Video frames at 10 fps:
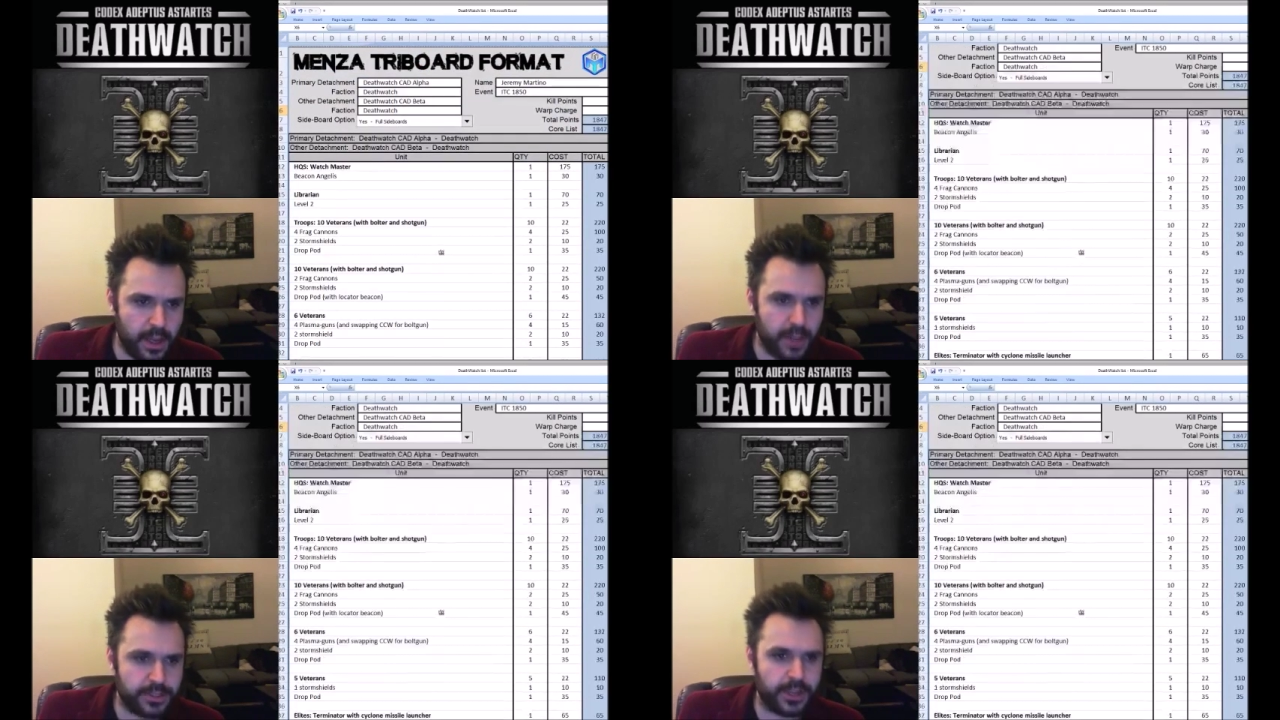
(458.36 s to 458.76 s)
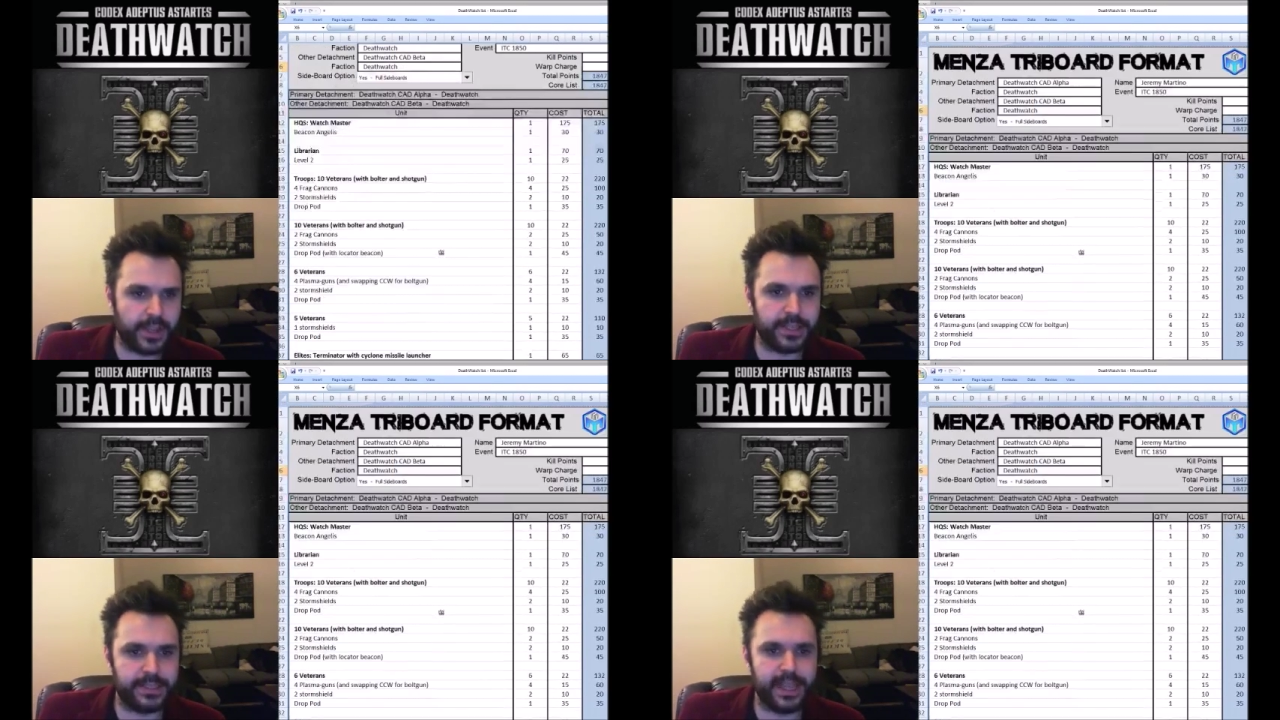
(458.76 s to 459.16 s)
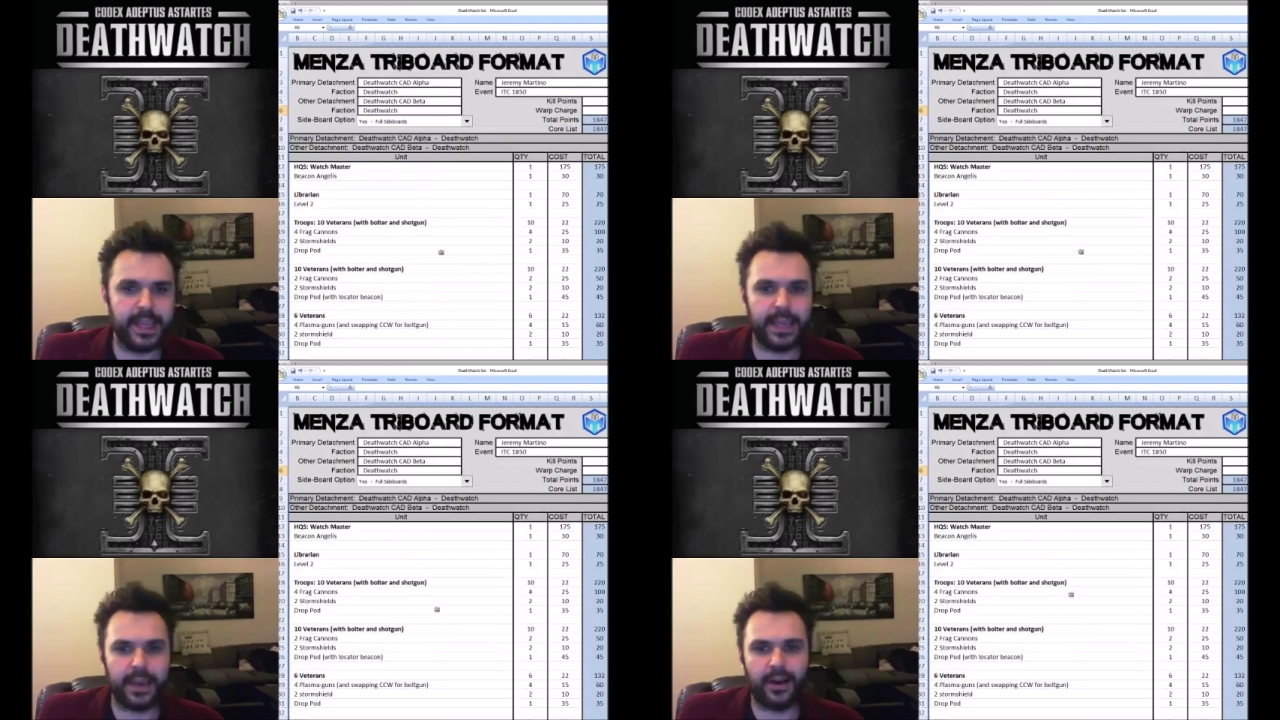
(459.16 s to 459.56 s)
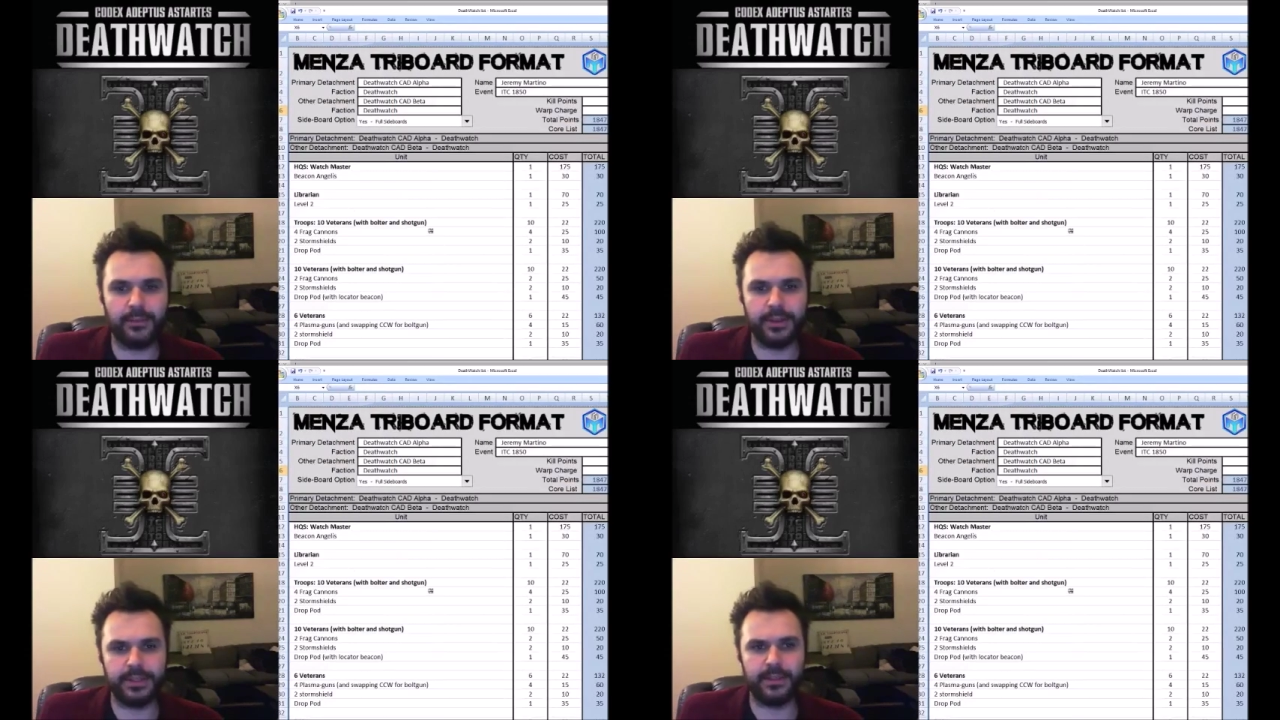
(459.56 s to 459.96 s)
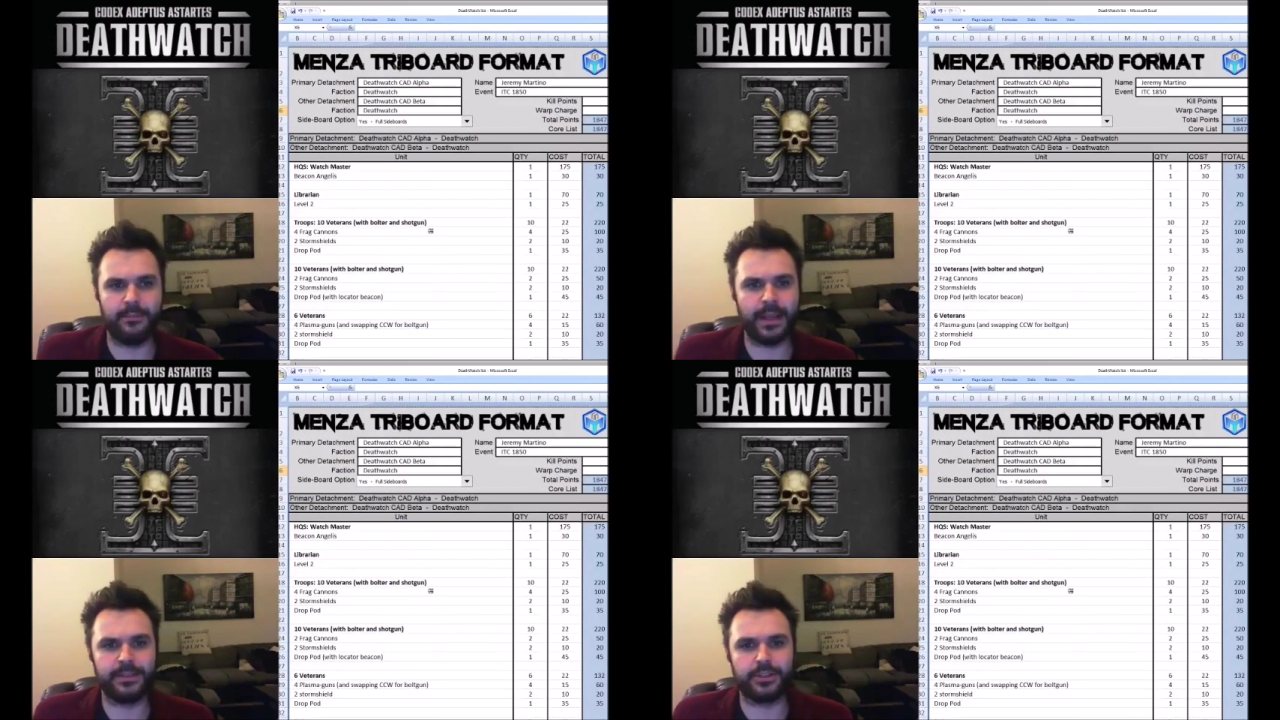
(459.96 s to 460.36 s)
So you can see here, I'm using the
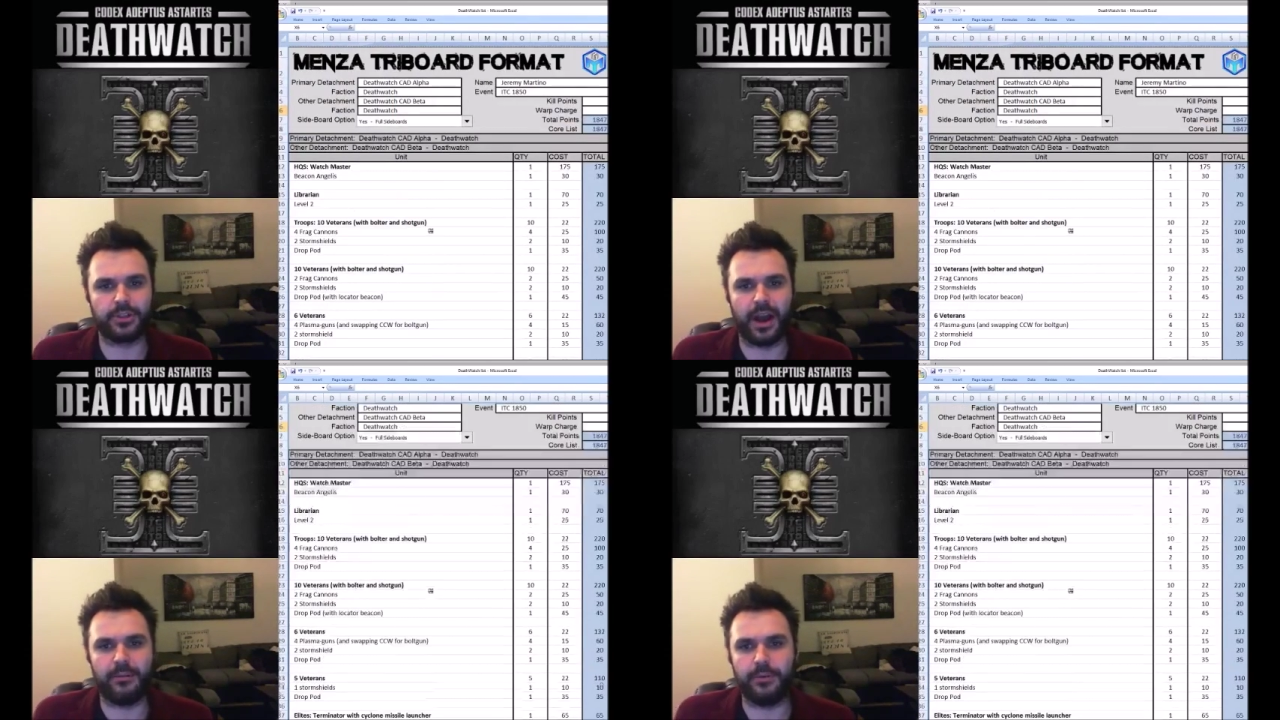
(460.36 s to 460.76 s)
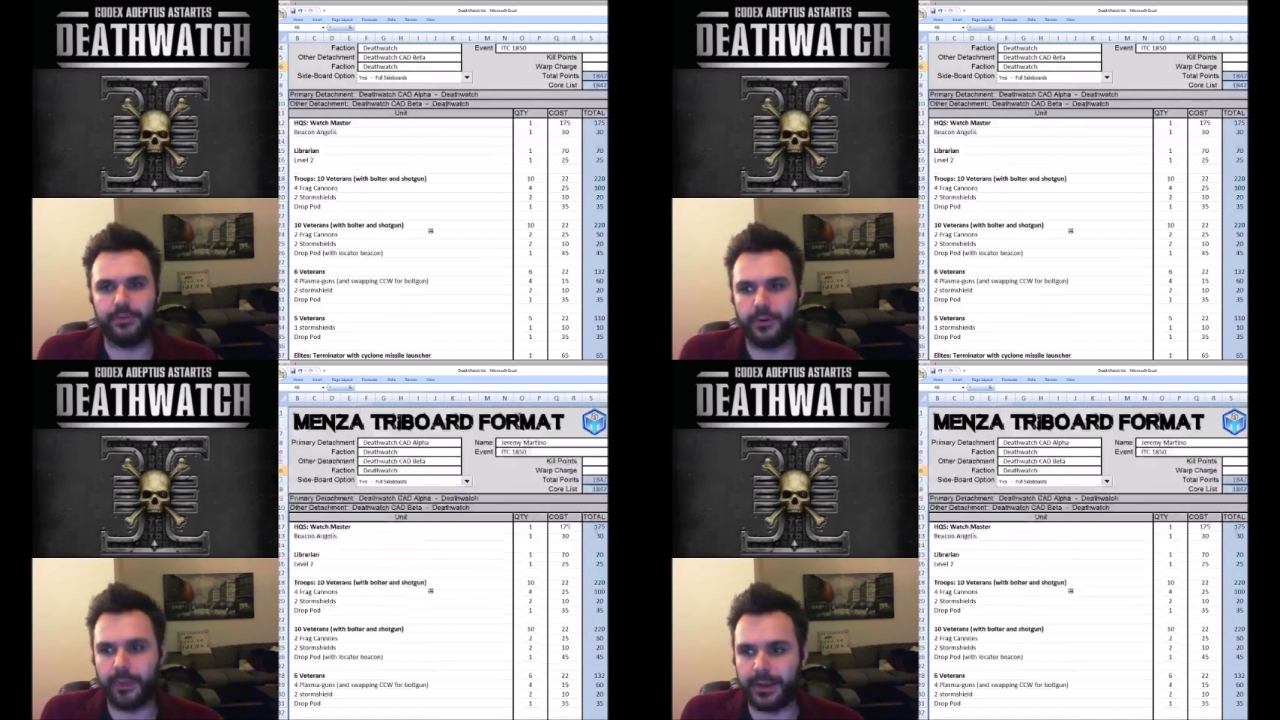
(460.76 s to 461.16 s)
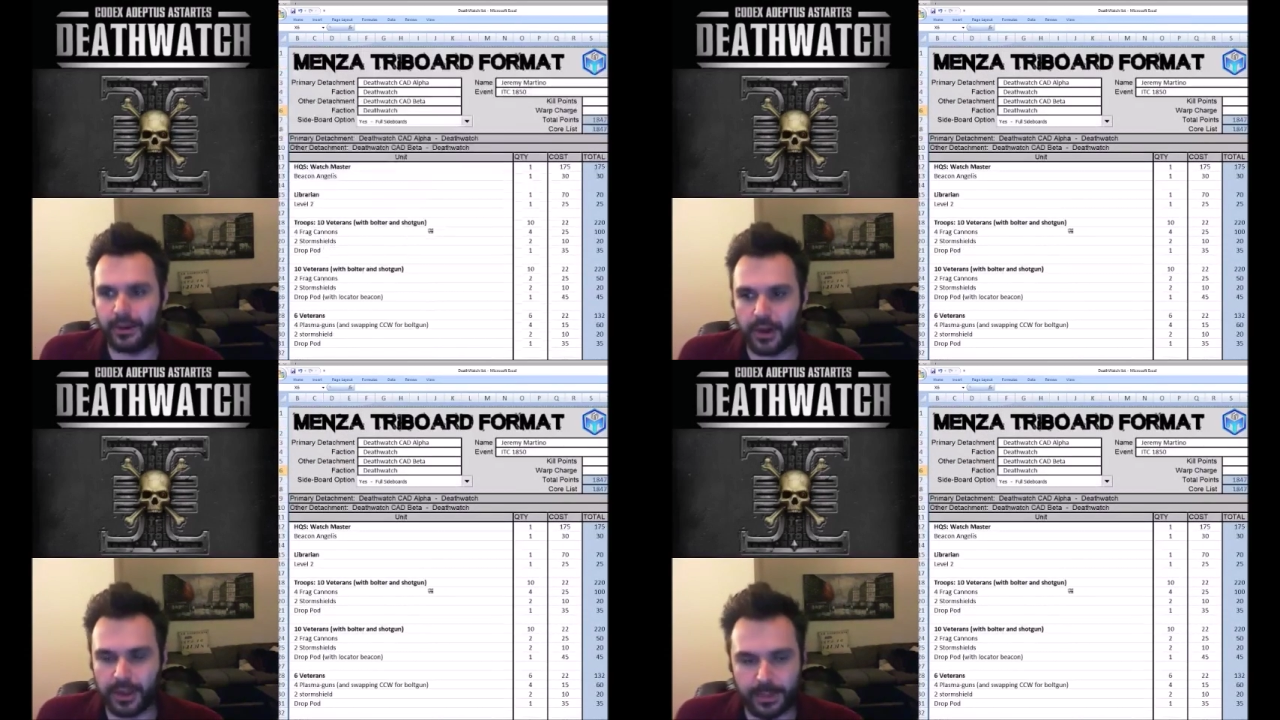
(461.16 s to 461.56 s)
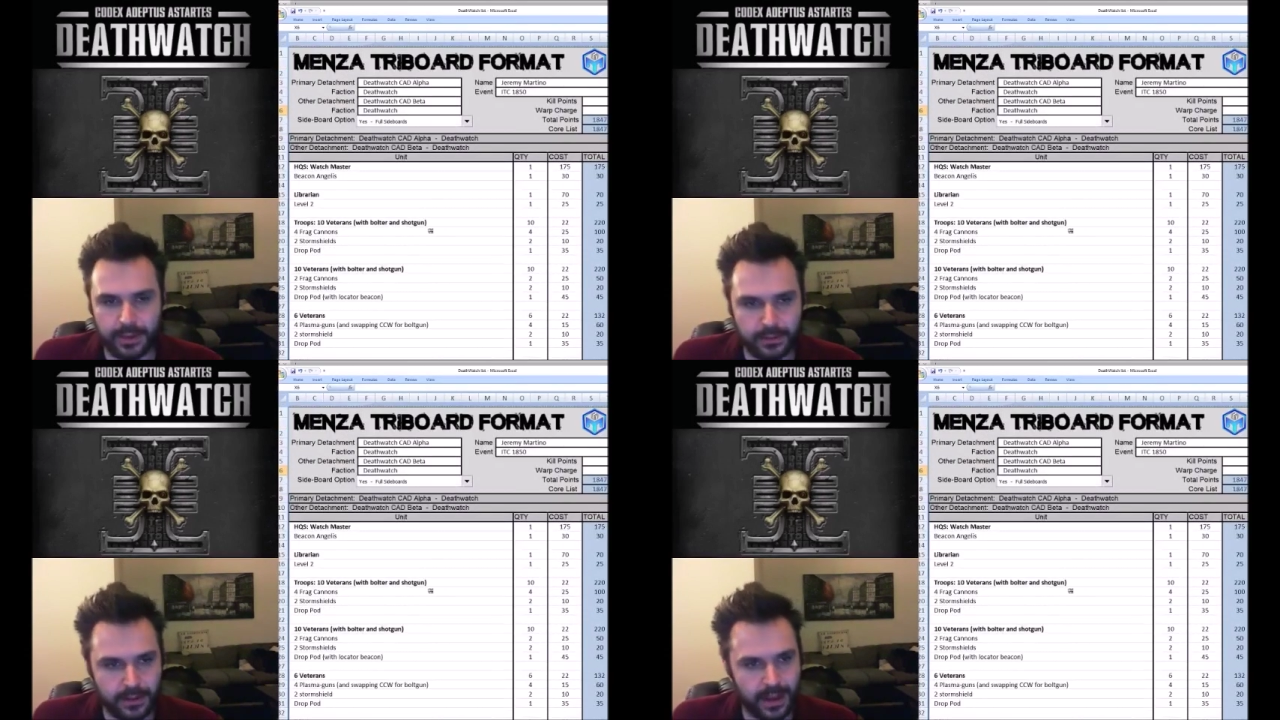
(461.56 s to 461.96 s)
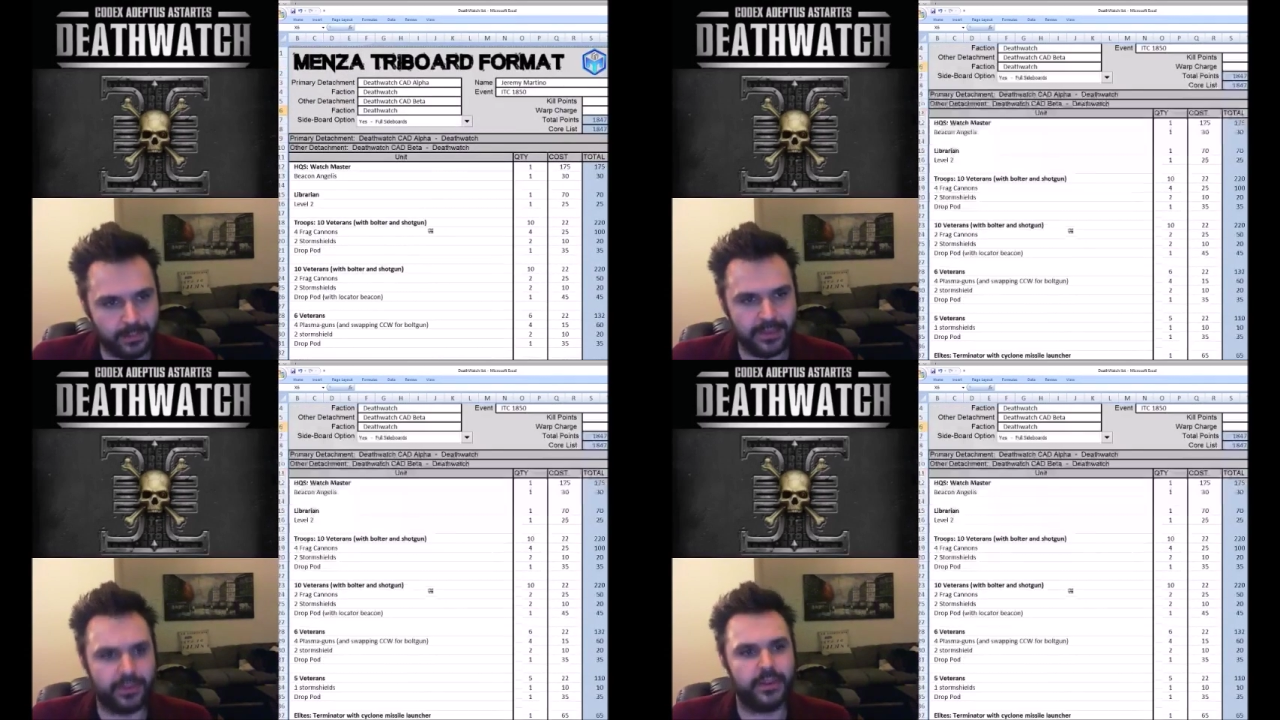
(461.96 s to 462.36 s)
Menza triboard format document,
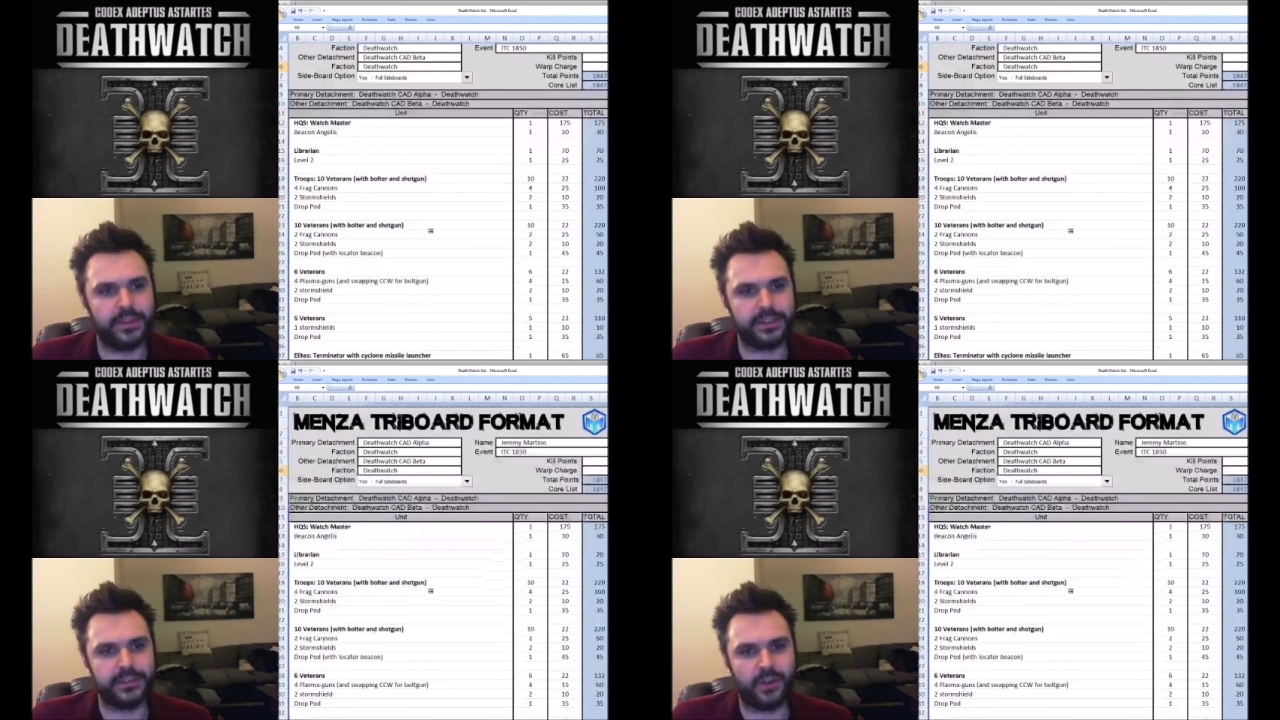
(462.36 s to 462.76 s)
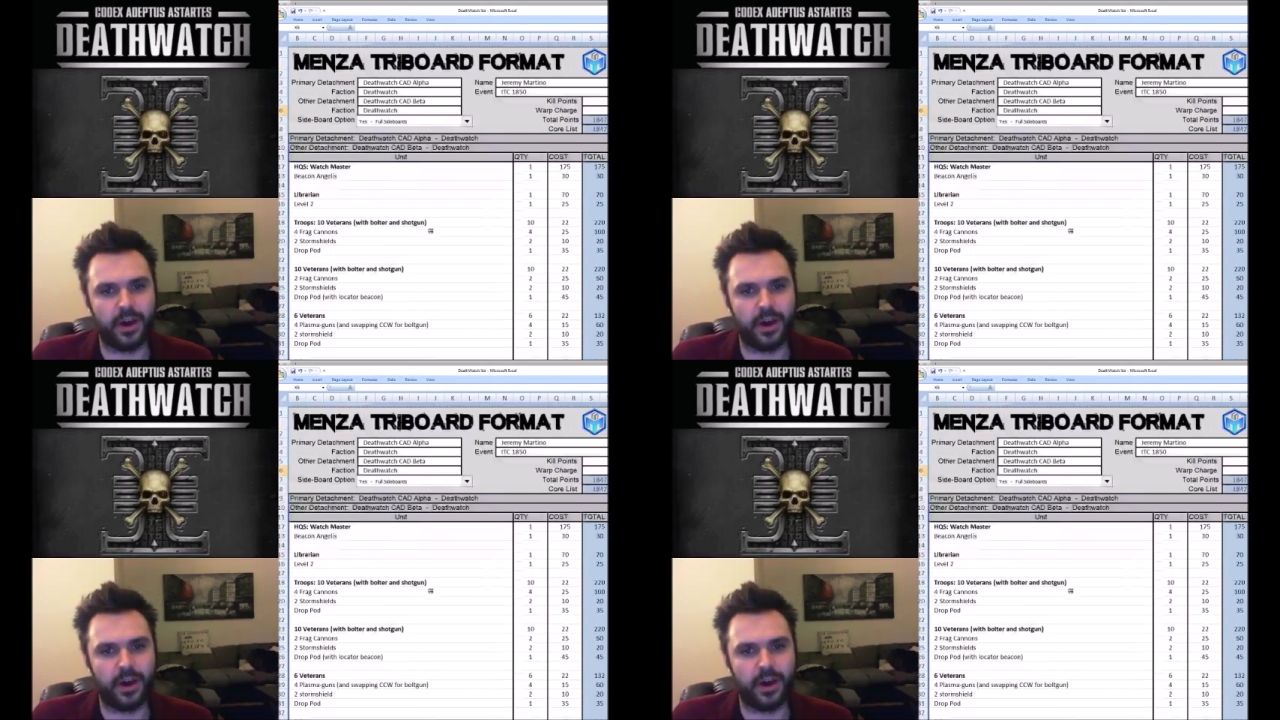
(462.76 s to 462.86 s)
even though this